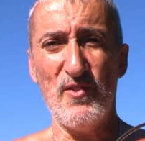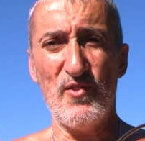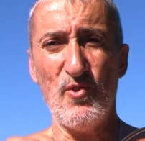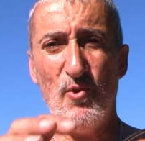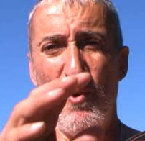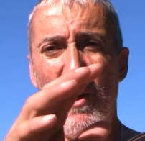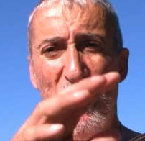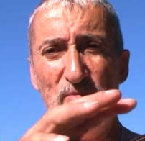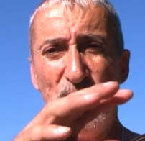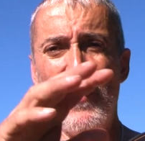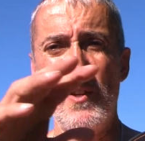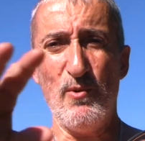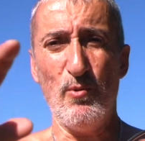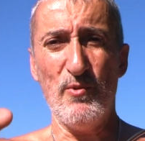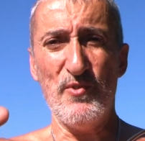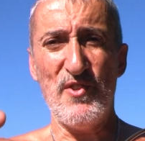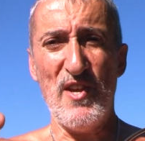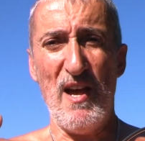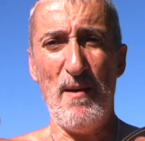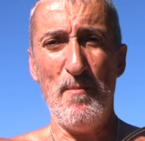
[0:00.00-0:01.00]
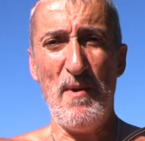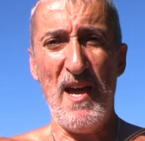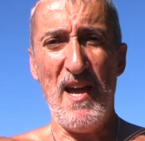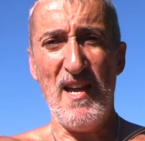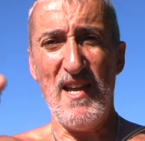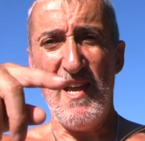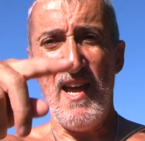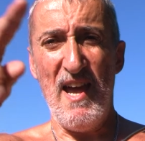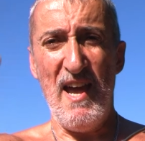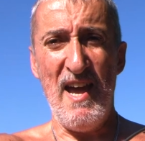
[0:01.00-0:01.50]
So F equals
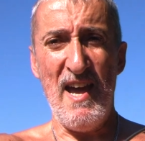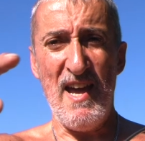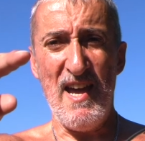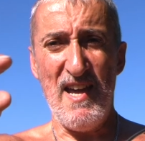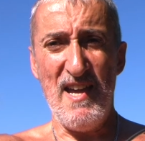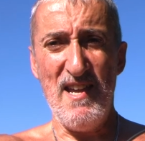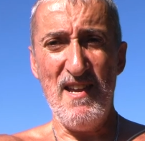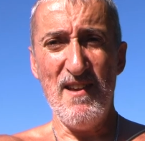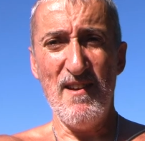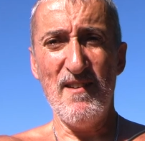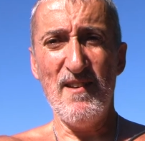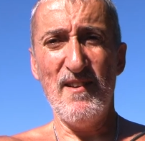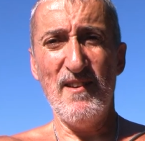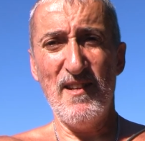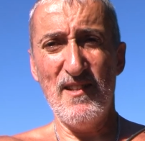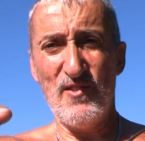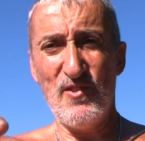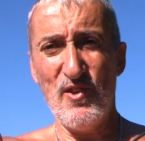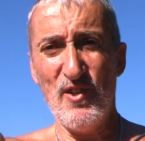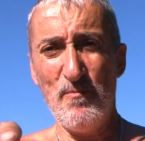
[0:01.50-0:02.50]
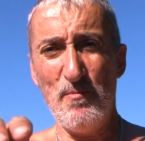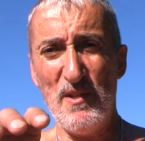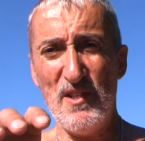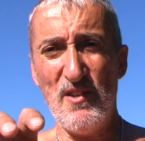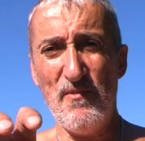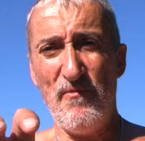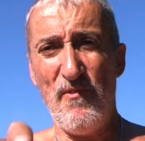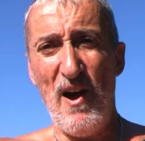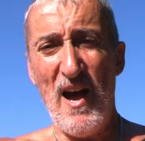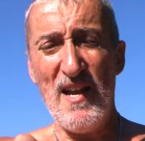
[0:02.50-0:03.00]
MA, A is going to be
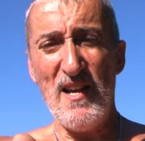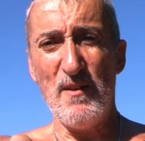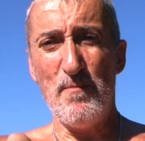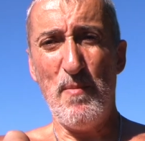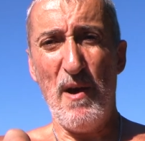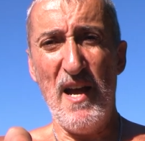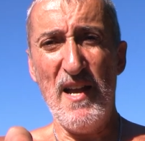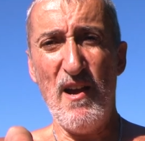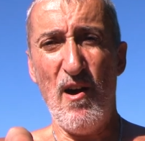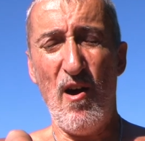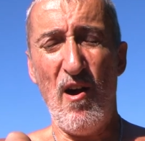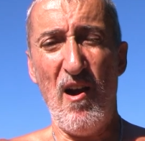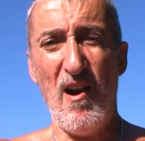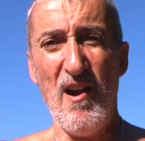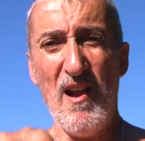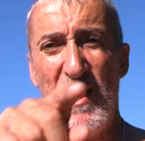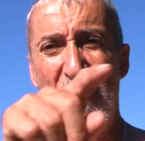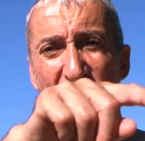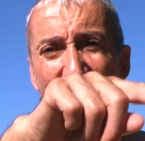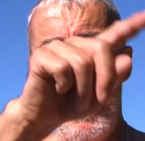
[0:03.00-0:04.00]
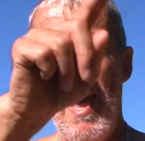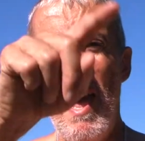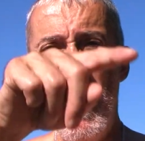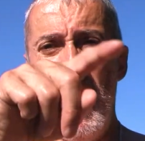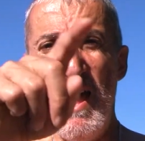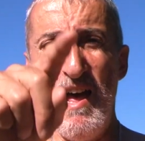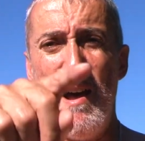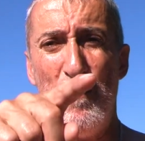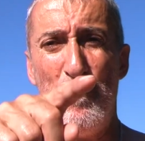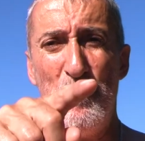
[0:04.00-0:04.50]
divided by R,
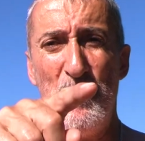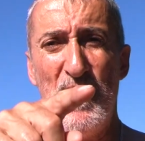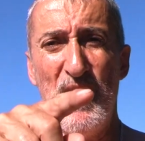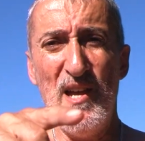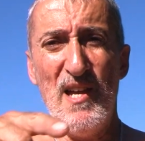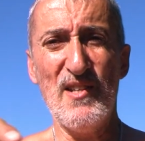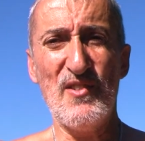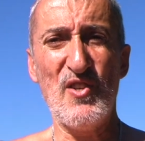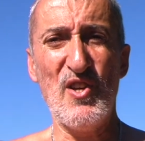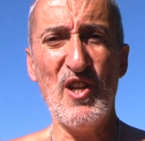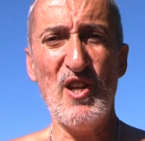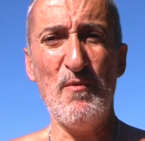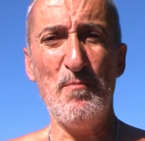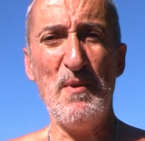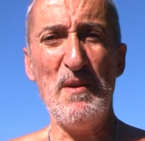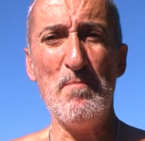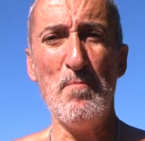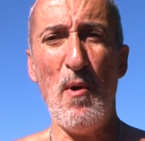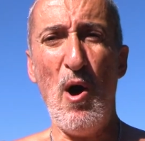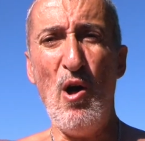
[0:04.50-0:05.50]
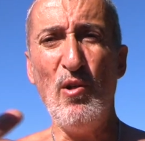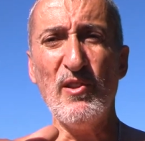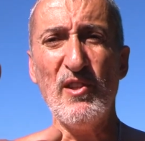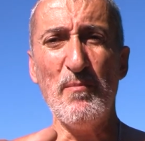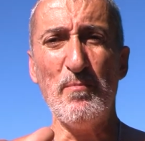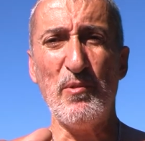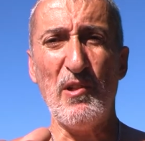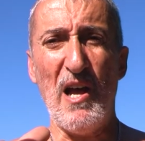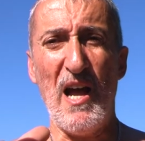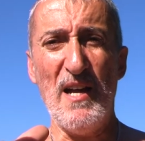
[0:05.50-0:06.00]
M is going to be
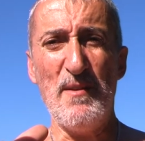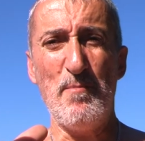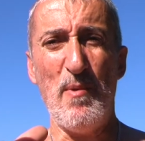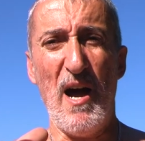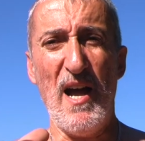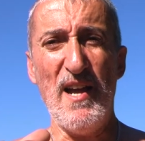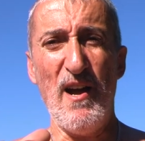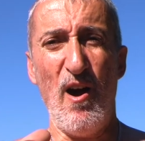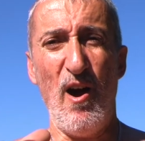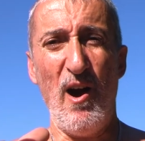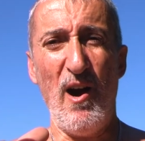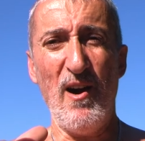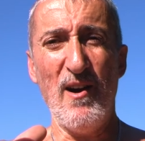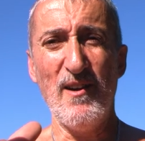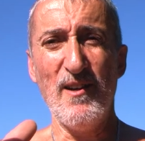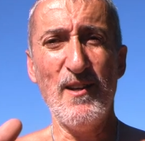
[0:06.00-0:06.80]
multiplied by R.